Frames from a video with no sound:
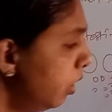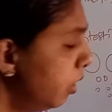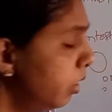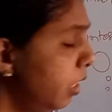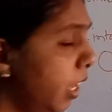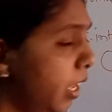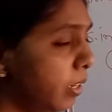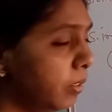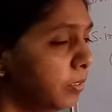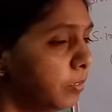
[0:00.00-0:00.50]

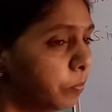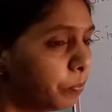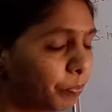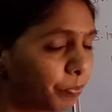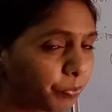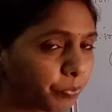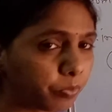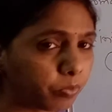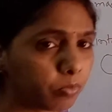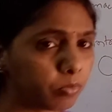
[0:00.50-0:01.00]
Then
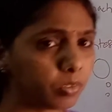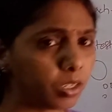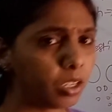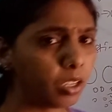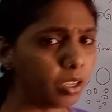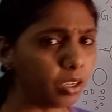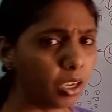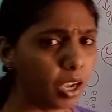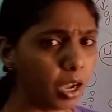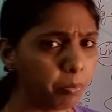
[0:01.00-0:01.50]

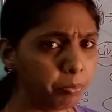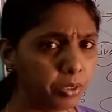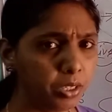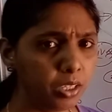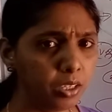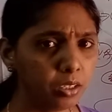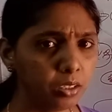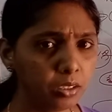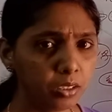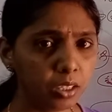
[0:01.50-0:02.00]
come
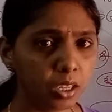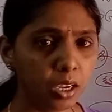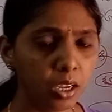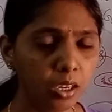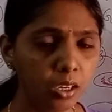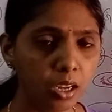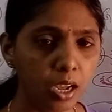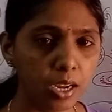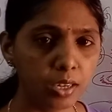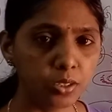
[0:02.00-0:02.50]
near the
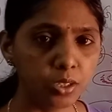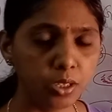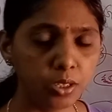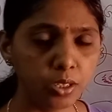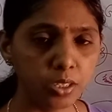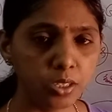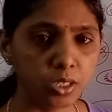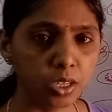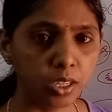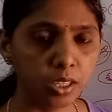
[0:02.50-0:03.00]
large
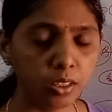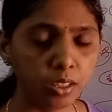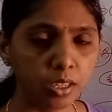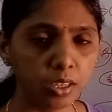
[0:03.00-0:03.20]
intestine,